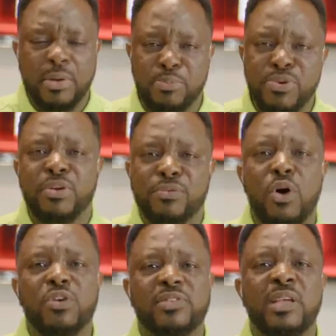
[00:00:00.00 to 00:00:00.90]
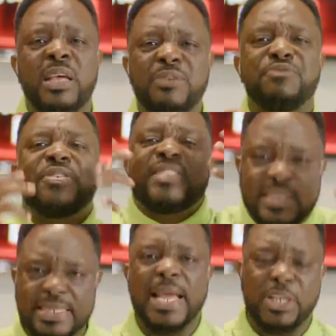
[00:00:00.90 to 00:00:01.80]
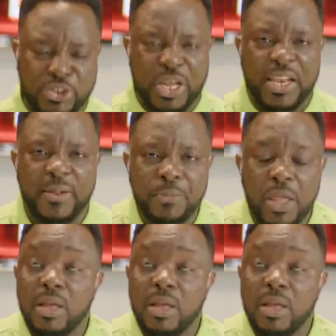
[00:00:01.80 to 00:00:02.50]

a period of God's visitation.